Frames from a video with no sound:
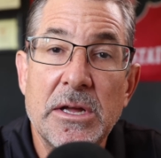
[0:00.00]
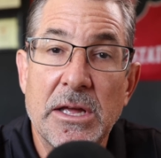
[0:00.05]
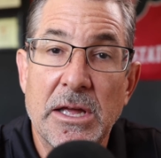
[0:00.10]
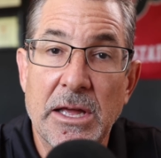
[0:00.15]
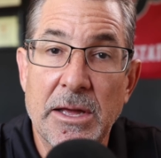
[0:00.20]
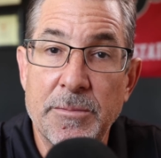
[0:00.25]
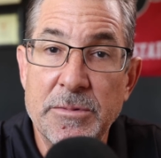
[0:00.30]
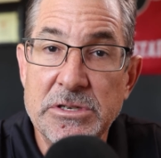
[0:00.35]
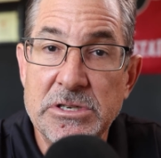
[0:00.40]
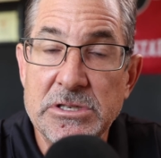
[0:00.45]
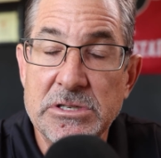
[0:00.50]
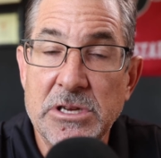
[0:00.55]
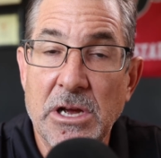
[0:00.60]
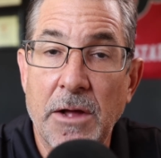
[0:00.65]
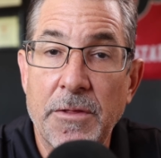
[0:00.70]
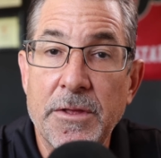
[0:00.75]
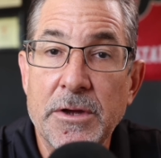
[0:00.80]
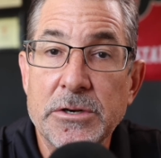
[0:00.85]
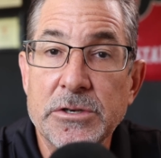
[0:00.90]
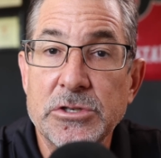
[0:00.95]
images
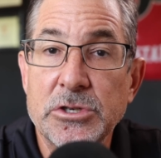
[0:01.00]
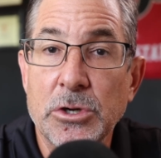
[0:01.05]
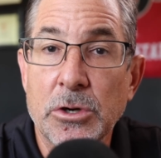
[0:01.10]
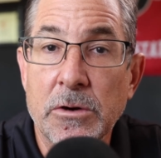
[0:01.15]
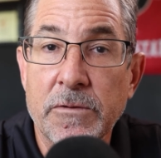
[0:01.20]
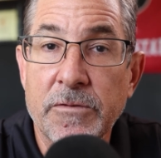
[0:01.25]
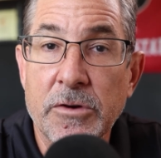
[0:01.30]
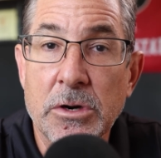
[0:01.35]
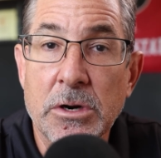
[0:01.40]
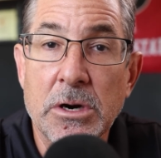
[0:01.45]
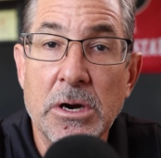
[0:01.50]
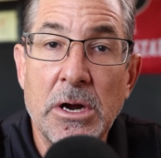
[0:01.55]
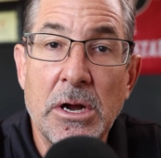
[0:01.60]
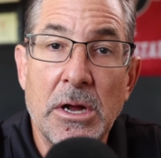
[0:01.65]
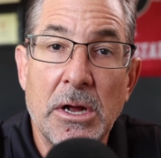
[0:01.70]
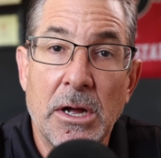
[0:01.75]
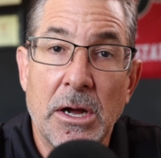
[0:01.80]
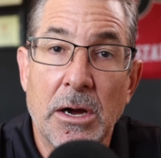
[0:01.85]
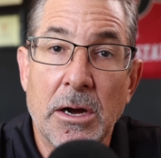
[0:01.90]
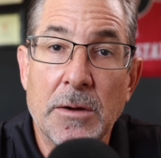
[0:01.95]
on their server.
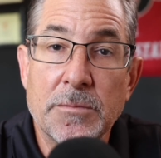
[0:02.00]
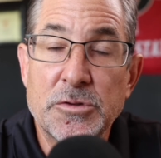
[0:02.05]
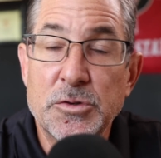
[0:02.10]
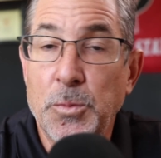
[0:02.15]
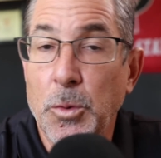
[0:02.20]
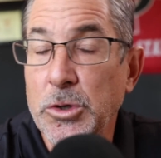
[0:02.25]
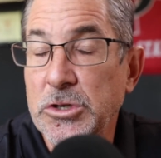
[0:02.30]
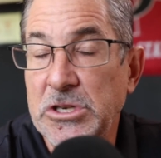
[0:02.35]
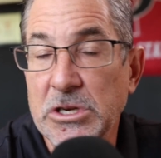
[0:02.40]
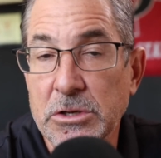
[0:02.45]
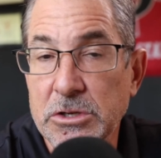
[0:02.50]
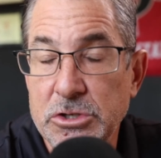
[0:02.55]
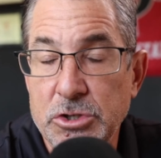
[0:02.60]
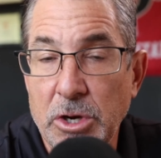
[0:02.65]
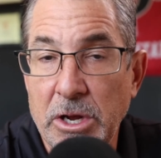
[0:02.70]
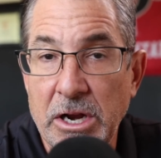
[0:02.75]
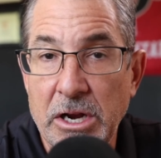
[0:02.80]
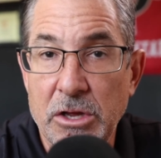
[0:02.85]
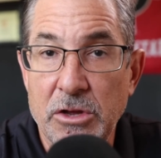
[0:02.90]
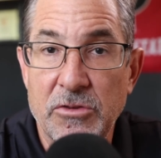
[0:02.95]
Sports
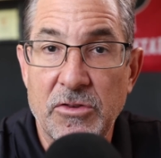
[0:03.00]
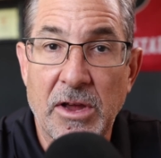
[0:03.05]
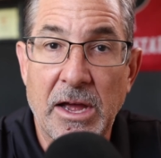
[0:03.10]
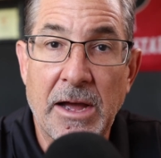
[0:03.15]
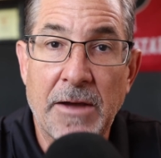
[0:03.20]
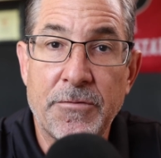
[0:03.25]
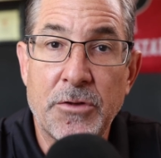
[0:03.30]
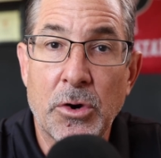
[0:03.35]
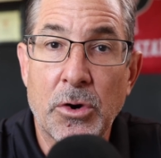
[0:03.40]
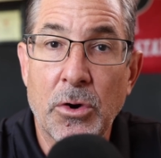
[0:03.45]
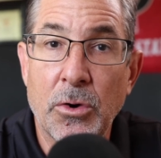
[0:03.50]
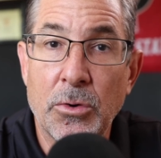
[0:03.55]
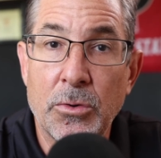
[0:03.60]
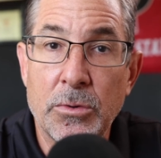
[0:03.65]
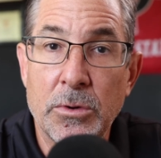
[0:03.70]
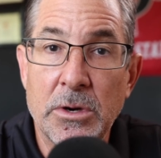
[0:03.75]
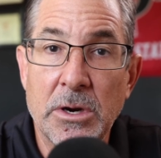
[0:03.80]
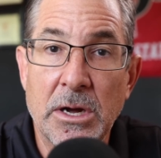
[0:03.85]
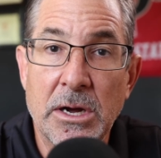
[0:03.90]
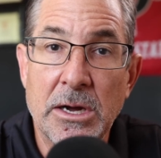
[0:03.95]
Illustrated used to have their
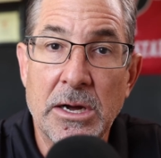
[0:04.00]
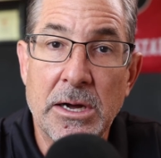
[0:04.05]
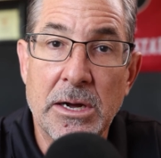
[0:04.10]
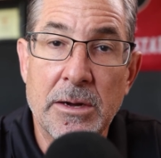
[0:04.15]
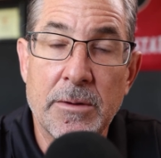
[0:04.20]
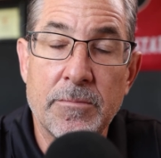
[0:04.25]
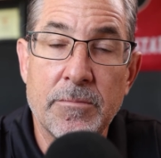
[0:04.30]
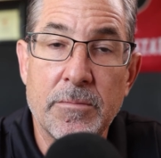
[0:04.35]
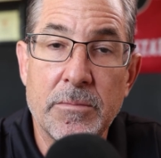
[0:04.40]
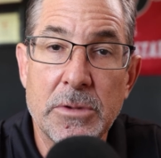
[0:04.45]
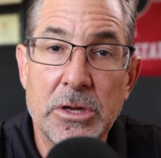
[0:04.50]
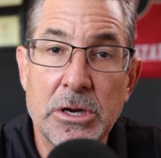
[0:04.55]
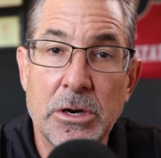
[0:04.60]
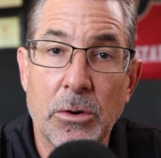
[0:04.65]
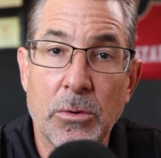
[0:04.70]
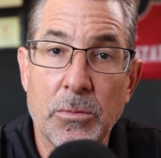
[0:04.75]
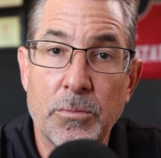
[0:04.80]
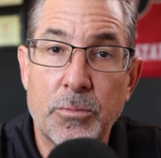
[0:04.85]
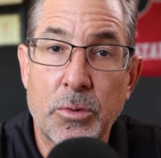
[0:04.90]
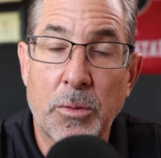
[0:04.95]
own,
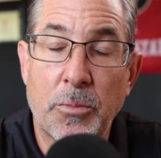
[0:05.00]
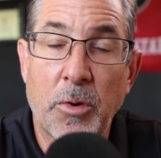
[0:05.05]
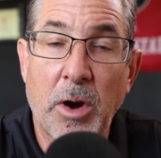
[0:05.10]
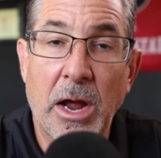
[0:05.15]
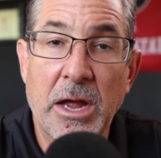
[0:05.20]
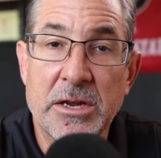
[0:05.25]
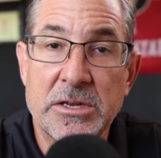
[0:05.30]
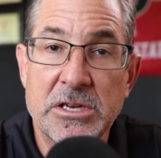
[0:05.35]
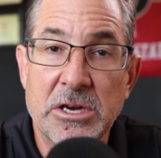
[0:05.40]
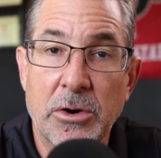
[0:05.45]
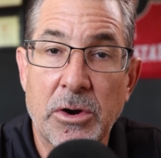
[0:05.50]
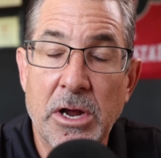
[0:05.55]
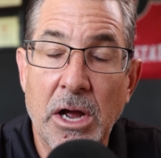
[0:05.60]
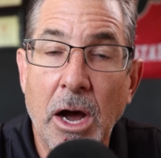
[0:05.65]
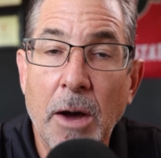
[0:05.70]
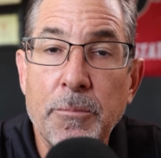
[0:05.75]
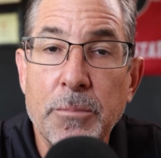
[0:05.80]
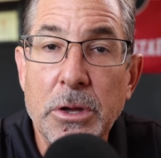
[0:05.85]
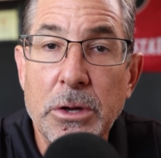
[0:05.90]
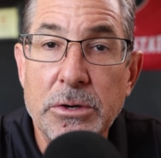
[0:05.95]
proprietary
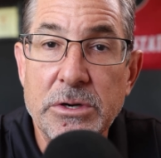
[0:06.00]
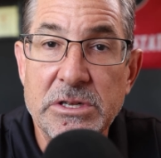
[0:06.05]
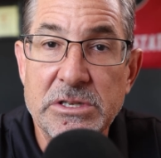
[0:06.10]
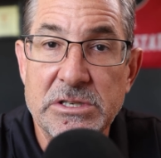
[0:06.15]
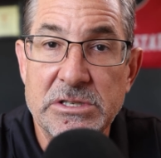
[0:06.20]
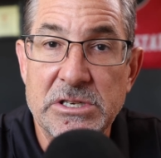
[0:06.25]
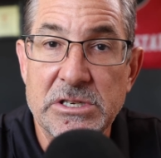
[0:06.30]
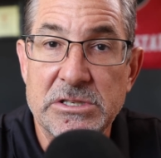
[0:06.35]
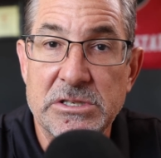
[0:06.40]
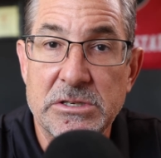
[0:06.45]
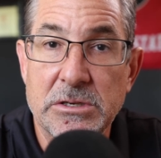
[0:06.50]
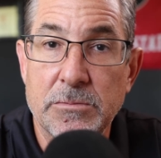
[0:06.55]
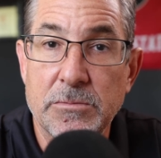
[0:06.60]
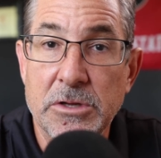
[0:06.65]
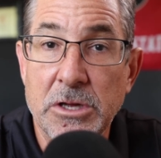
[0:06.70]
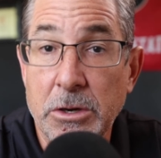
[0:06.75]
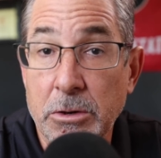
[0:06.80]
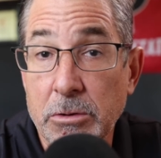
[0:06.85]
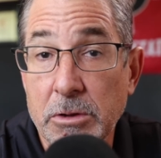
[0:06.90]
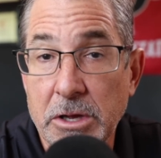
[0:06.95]
uploading system,
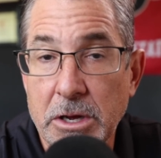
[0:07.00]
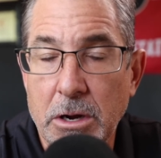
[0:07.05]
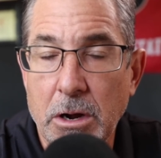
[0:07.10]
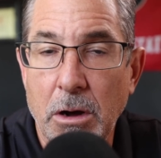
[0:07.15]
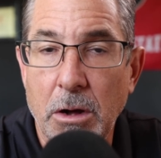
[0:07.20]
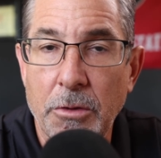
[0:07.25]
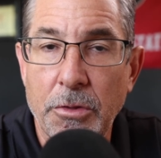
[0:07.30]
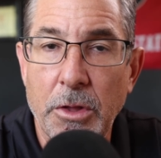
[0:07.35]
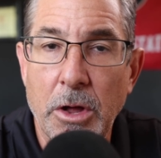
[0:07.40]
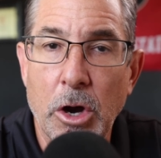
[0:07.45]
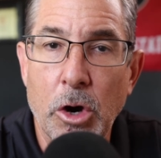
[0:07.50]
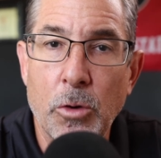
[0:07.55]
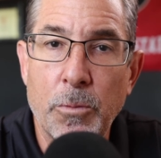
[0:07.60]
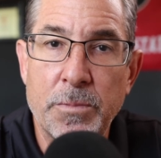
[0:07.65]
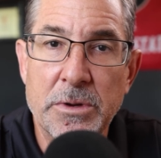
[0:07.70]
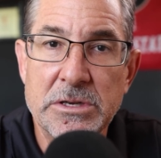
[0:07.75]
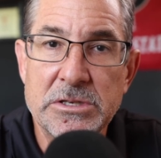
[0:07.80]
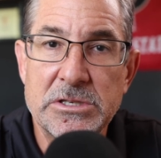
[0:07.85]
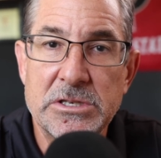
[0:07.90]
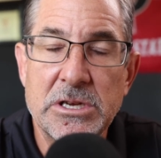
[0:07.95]
literally called
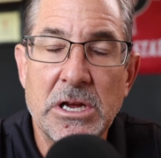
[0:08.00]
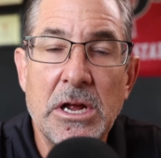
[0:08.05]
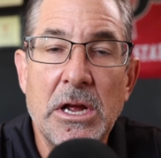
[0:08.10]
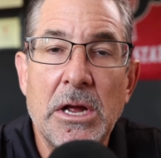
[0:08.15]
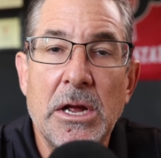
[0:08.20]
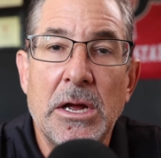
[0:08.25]
Opus.